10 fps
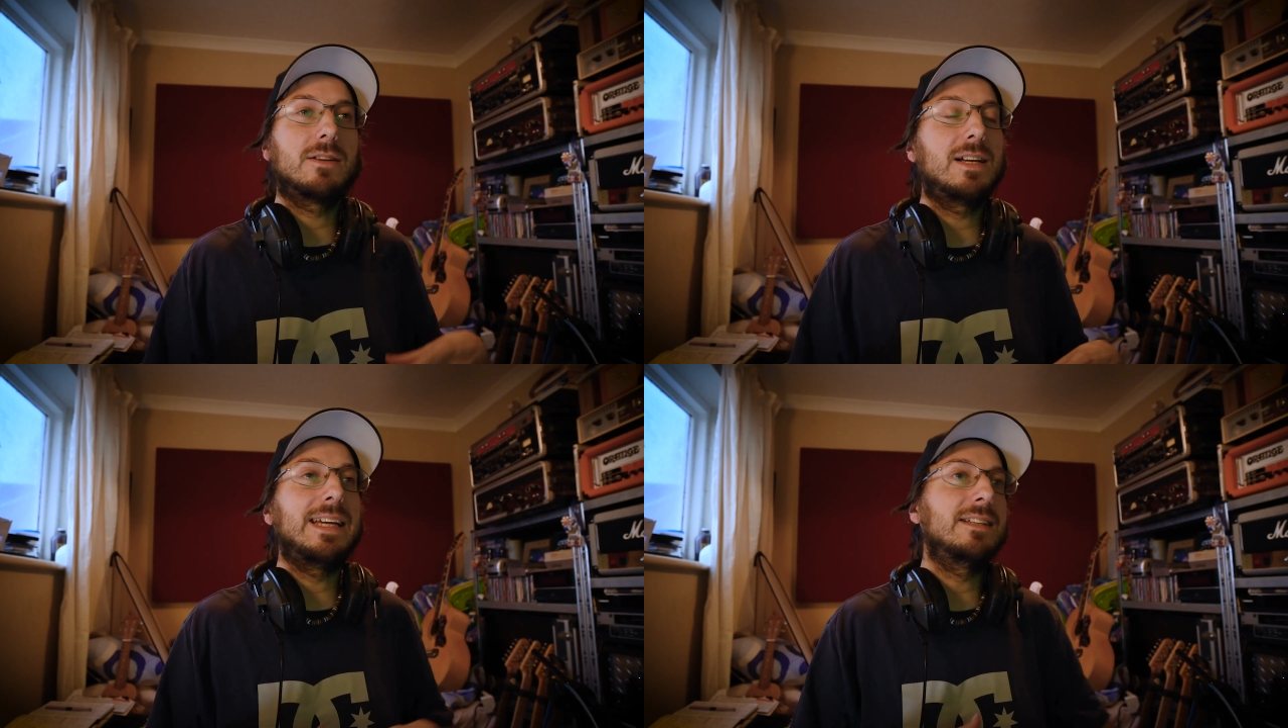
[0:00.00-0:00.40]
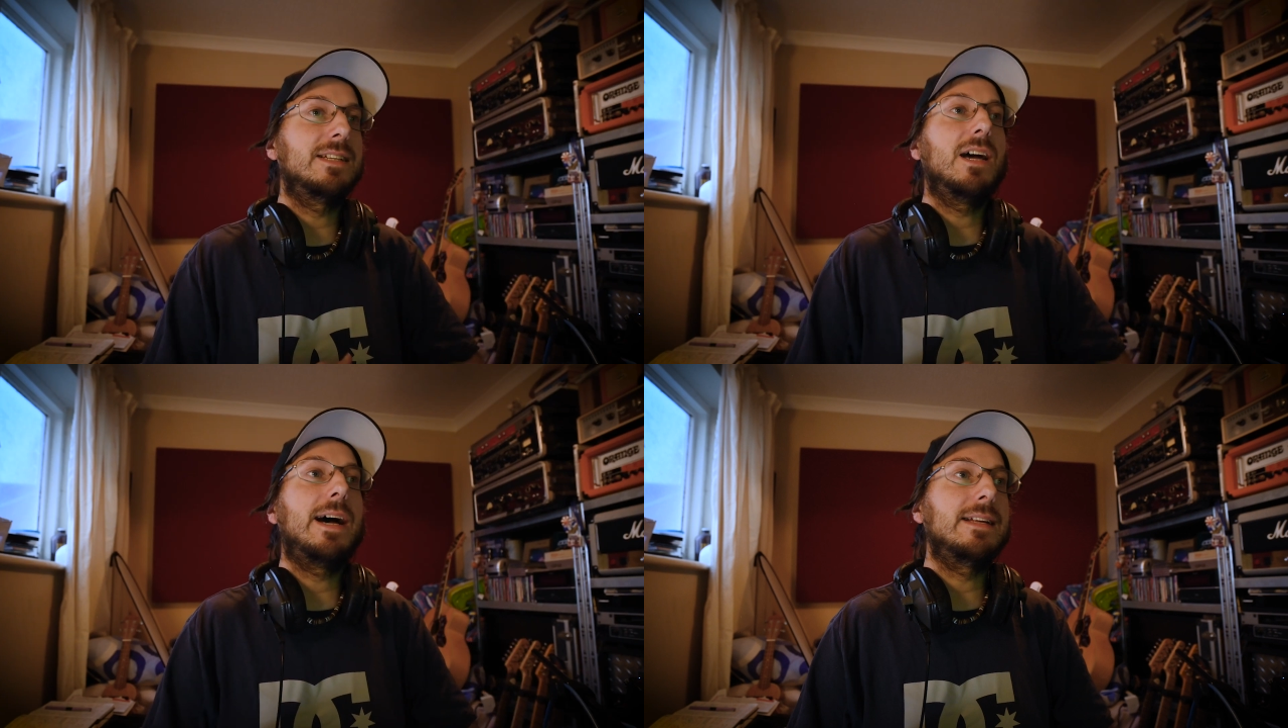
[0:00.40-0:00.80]
clean
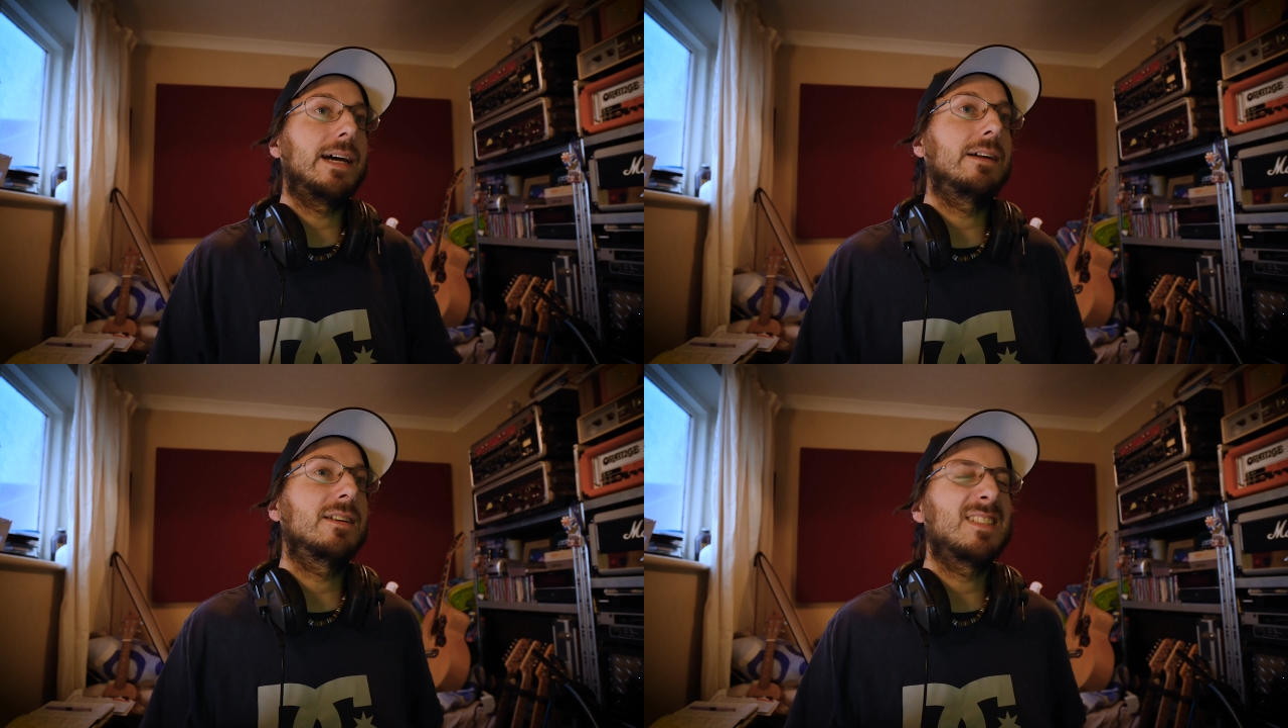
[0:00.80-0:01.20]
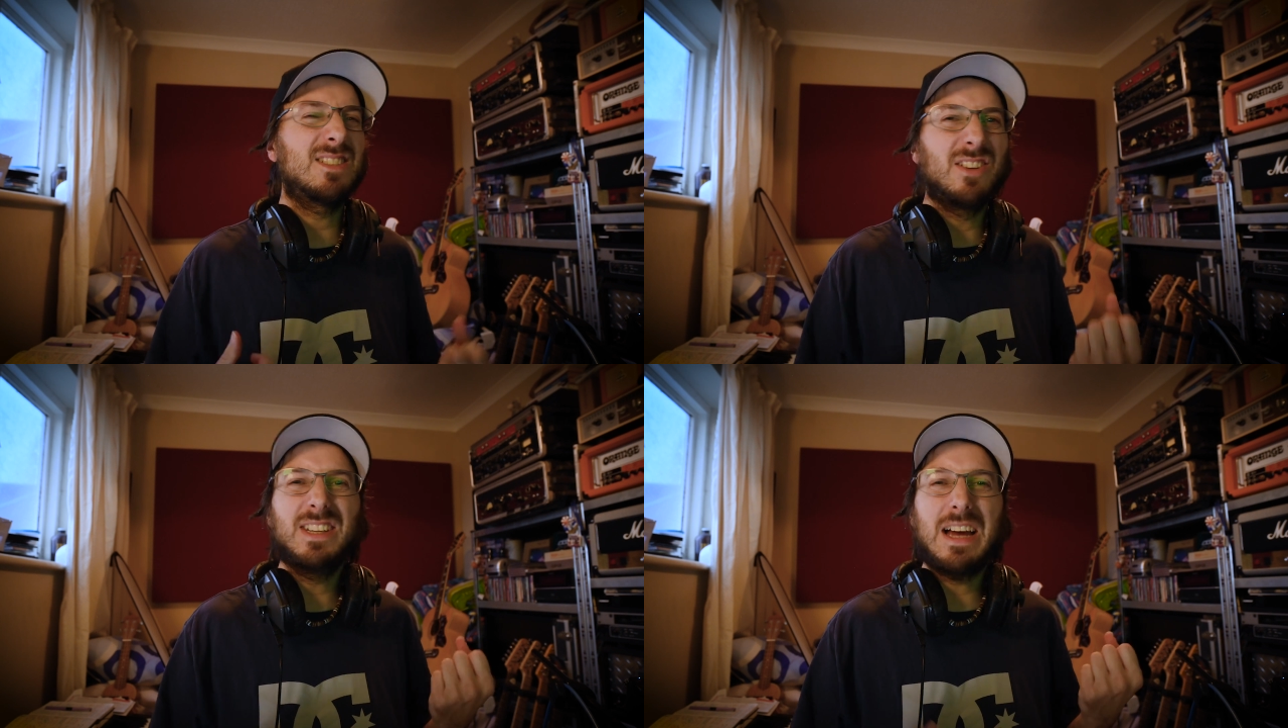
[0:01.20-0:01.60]
DI down, because
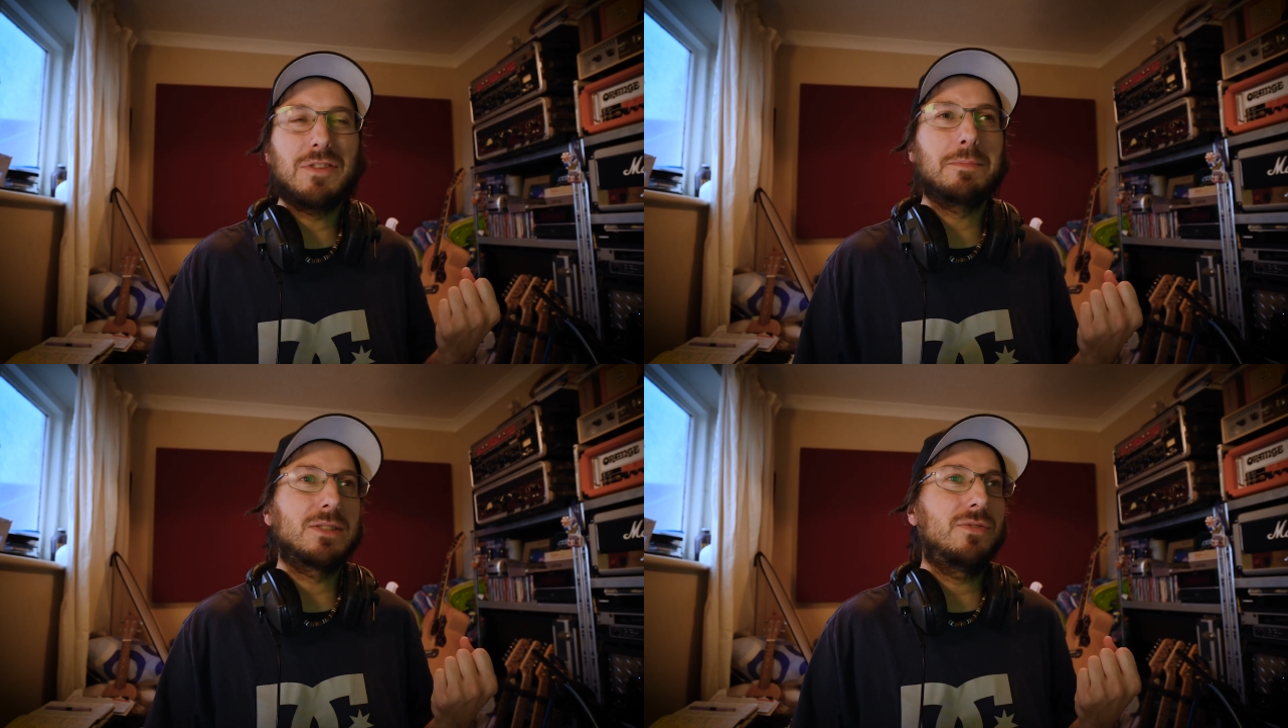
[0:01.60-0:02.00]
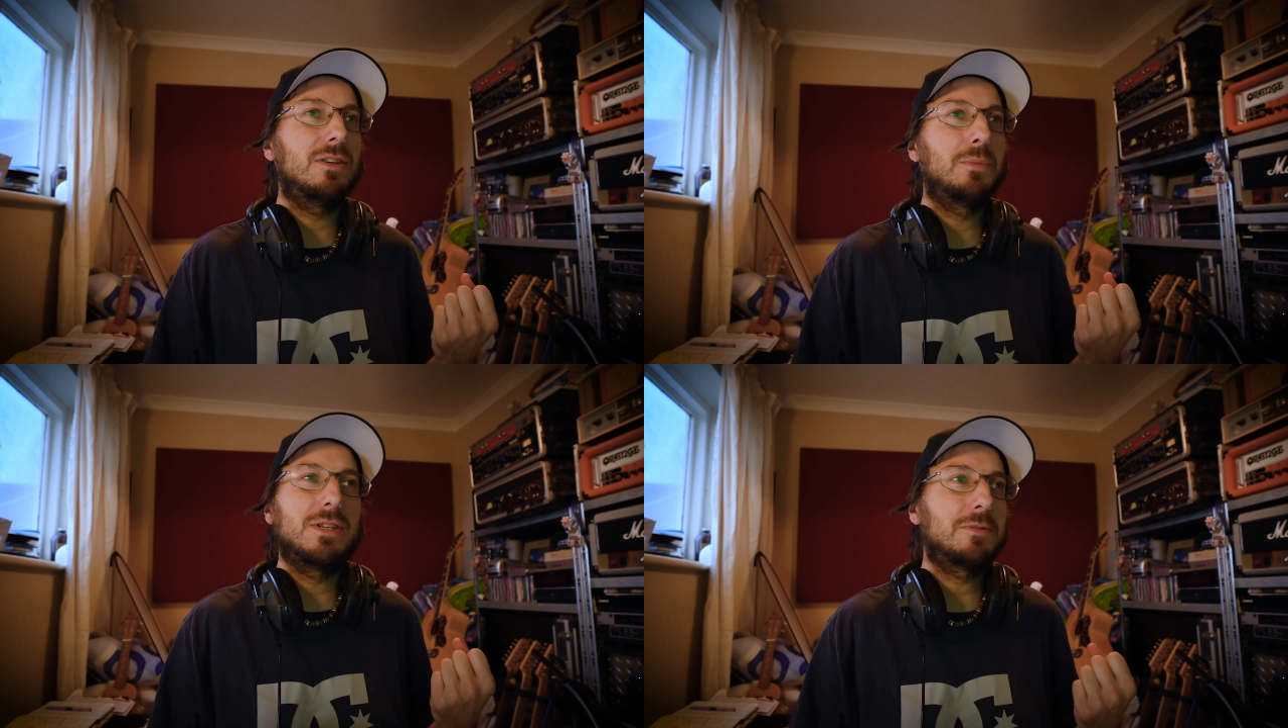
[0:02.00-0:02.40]
it's not, you don't have that much
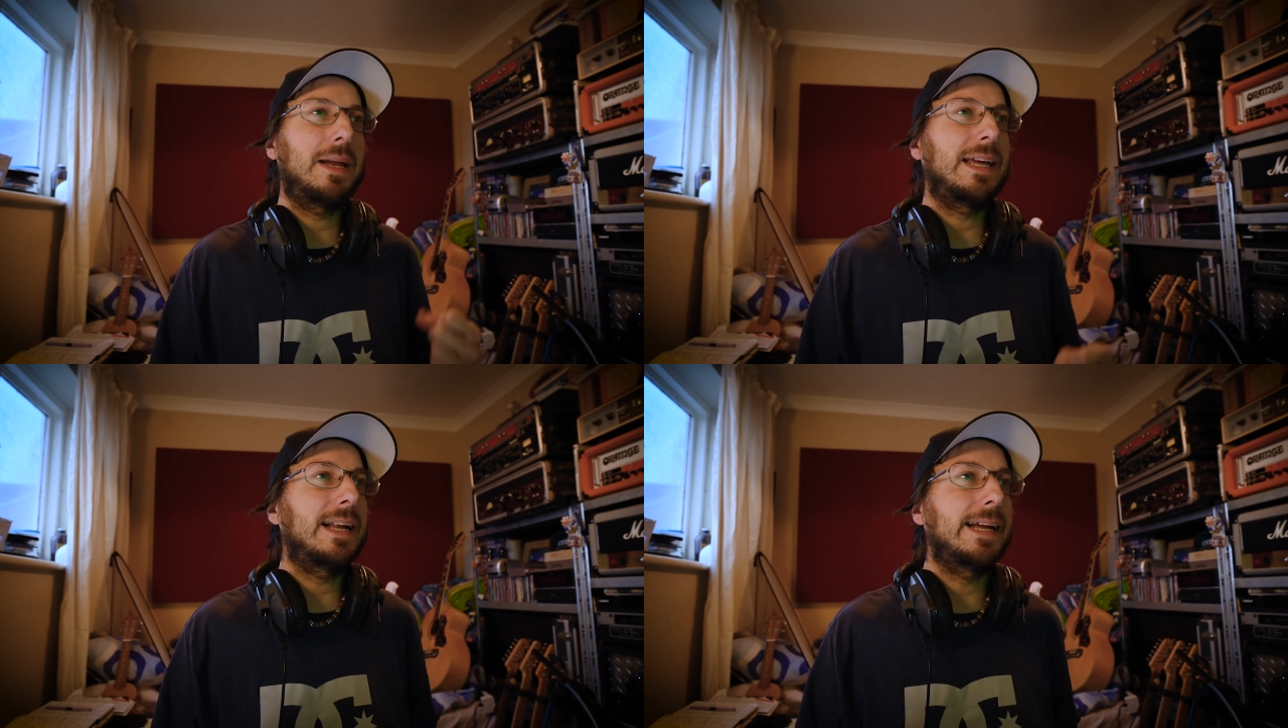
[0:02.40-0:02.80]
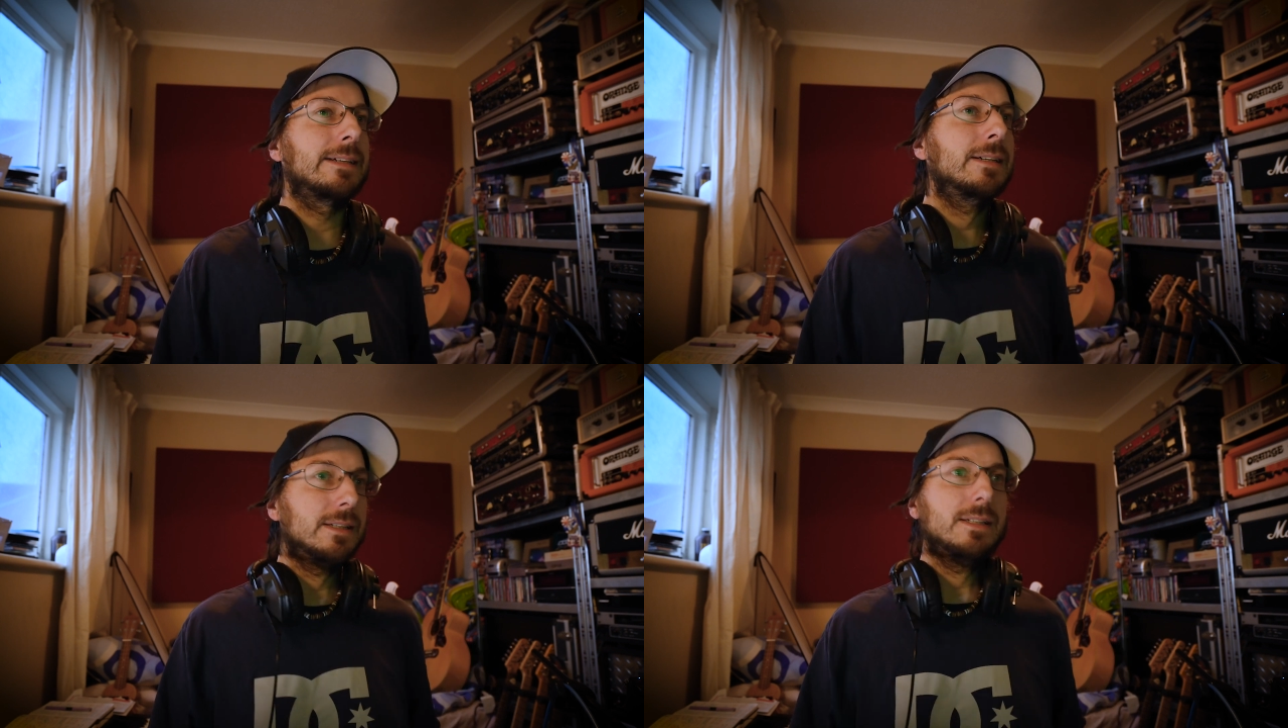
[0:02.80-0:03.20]
feel when you're just playing clean.